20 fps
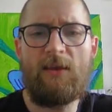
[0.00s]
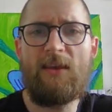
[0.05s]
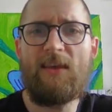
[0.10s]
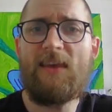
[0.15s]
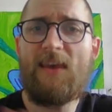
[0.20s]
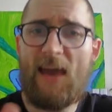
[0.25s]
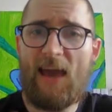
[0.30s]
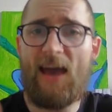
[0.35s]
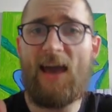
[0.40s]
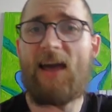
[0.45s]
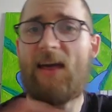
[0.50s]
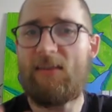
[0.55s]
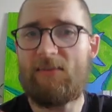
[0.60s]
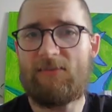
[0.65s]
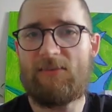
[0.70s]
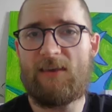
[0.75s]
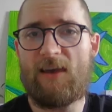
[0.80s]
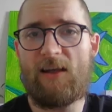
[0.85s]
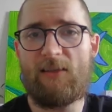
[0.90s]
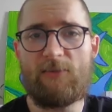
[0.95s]
Yeah, and
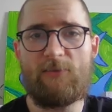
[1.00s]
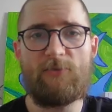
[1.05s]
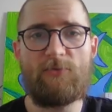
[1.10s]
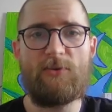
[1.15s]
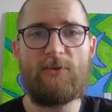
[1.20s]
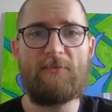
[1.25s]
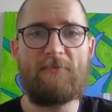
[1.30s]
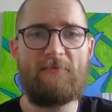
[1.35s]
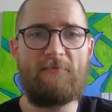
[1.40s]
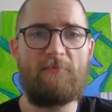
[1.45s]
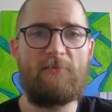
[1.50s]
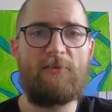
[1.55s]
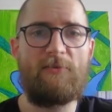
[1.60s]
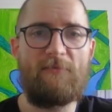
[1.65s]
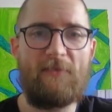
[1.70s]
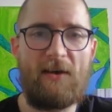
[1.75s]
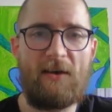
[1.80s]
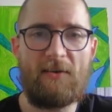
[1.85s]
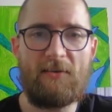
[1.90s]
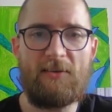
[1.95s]
the algorithm of
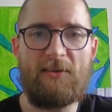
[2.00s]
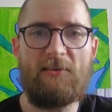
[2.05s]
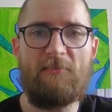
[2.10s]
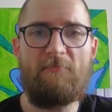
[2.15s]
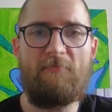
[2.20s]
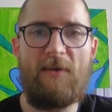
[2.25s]
Anki